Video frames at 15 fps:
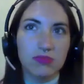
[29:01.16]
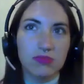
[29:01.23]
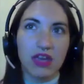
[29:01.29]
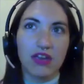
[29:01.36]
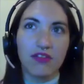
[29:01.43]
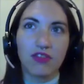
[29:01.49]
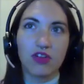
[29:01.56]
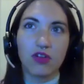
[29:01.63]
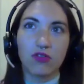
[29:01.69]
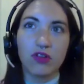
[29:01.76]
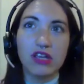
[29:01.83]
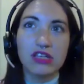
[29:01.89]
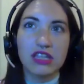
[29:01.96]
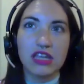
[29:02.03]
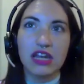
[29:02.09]
to me for no
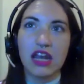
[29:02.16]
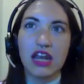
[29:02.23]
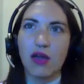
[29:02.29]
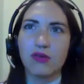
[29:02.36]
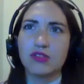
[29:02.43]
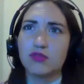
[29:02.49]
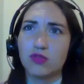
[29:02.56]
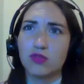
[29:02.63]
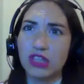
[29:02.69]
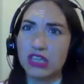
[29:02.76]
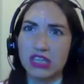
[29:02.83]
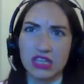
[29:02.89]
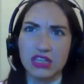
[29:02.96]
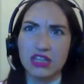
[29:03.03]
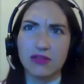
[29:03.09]
reason and I was really
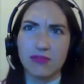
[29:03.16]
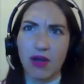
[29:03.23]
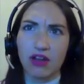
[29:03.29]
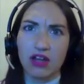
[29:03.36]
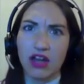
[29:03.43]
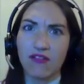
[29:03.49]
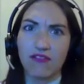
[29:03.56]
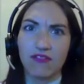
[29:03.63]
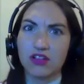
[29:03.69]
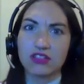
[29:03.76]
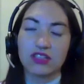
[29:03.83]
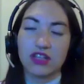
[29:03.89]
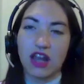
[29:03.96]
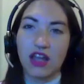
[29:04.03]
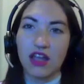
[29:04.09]
heated about it at
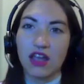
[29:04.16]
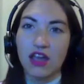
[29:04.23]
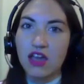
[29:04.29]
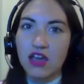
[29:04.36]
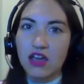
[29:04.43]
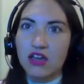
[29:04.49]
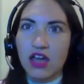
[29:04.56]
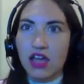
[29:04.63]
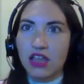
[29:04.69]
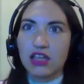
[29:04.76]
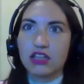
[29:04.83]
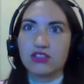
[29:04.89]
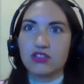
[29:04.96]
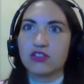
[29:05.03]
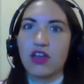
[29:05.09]
first and I I
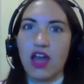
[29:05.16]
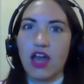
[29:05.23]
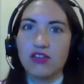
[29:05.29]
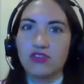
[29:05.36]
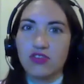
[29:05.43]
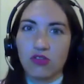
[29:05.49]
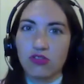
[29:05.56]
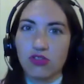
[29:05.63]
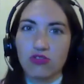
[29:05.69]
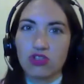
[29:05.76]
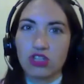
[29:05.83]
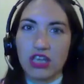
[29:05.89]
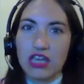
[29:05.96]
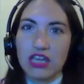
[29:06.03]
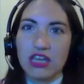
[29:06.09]
like don't
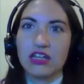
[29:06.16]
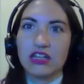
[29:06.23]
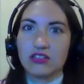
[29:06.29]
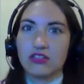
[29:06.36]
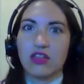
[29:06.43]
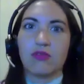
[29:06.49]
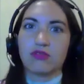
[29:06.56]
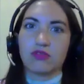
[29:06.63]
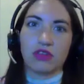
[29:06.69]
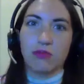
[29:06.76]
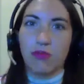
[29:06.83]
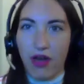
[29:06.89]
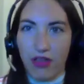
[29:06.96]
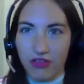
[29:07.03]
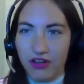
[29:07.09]
usually get heated so that was really
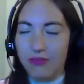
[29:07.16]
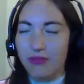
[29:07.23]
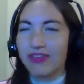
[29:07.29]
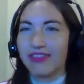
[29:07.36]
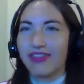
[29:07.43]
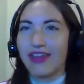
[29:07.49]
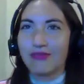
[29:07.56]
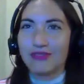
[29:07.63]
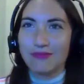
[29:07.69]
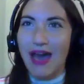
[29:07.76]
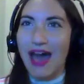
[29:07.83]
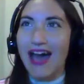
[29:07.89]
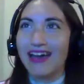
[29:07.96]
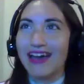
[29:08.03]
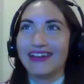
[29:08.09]
bothering me that I was
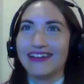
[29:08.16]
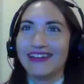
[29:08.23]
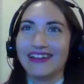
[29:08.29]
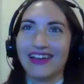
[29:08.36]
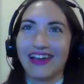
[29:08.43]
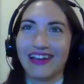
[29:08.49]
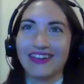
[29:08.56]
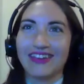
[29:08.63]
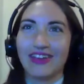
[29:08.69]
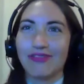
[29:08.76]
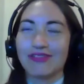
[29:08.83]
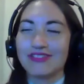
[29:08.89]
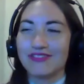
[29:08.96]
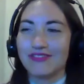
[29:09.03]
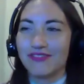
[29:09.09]
mad and I, you know
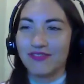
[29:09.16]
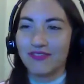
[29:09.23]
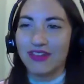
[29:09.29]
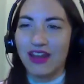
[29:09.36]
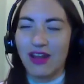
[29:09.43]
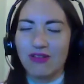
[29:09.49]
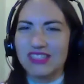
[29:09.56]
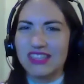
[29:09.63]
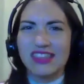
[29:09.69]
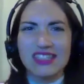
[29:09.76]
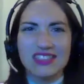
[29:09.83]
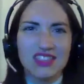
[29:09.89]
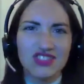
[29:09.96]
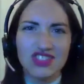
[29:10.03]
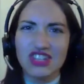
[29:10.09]
was and I was like
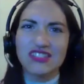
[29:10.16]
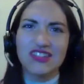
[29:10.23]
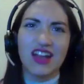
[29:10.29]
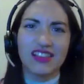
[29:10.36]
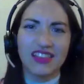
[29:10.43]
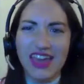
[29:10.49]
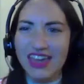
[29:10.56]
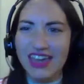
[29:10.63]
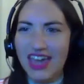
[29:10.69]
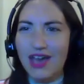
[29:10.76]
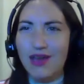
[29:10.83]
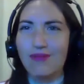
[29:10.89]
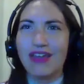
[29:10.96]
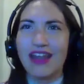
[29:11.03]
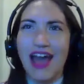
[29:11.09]
this is just not like
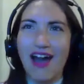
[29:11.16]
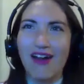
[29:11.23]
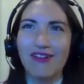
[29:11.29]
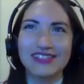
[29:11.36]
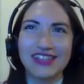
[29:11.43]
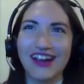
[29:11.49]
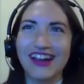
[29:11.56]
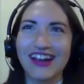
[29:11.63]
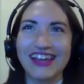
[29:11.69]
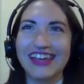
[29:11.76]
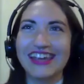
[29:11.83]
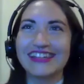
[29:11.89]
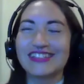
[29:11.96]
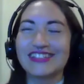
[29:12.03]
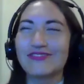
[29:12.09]
him and how dare
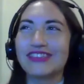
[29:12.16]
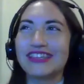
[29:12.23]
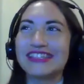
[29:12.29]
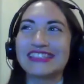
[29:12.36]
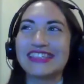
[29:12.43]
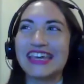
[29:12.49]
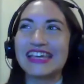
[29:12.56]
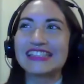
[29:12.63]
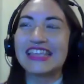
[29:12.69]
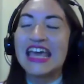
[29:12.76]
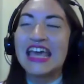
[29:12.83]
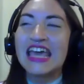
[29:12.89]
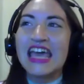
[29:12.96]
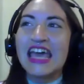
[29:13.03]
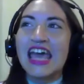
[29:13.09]
he do these things
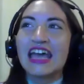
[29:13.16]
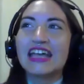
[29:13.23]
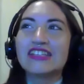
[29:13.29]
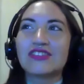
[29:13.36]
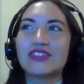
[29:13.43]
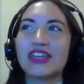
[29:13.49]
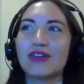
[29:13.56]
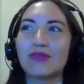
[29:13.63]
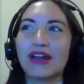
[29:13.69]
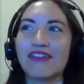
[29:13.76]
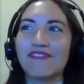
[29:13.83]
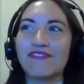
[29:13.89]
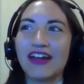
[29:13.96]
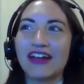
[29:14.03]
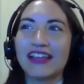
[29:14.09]
and so yeah. then when
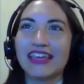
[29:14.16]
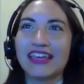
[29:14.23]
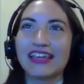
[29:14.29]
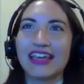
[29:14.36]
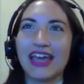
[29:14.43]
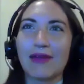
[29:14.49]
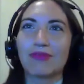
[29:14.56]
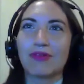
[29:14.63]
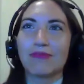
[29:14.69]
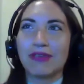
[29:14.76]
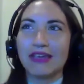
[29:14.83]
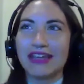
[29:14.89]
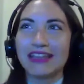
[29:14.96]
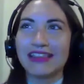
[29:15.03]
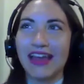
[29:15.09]
I finally kept
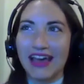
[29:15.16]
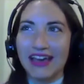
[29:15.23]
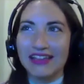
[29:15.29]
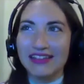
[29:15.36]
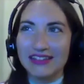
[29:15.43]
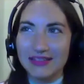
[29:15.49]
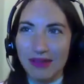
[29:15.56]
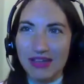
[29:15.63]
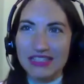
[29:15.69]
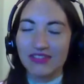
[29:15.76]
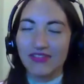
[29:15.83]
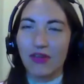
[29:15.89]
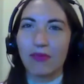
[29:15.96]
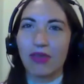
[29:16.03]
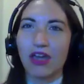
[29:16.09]
repeating that to
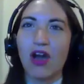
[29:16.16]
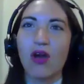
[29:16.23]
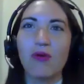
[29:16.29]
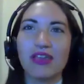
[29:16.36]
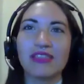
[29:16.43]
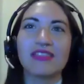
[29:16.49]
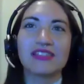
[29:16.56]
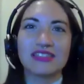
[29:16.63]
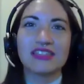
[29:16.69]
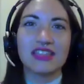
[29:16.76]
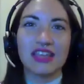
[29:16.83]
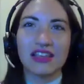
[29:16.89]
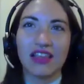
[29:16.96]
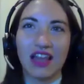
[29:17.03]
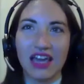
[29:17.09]
myself I'm like oh wait this
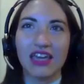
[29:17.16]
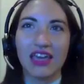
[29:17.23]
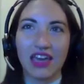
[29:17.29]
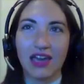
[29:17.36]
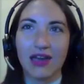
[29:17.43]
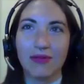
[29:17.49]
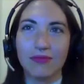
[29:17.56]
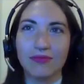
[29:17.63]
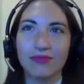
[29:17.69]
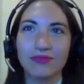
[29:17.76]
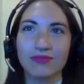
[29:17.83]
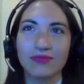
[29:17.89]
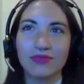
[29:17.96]
isn't like him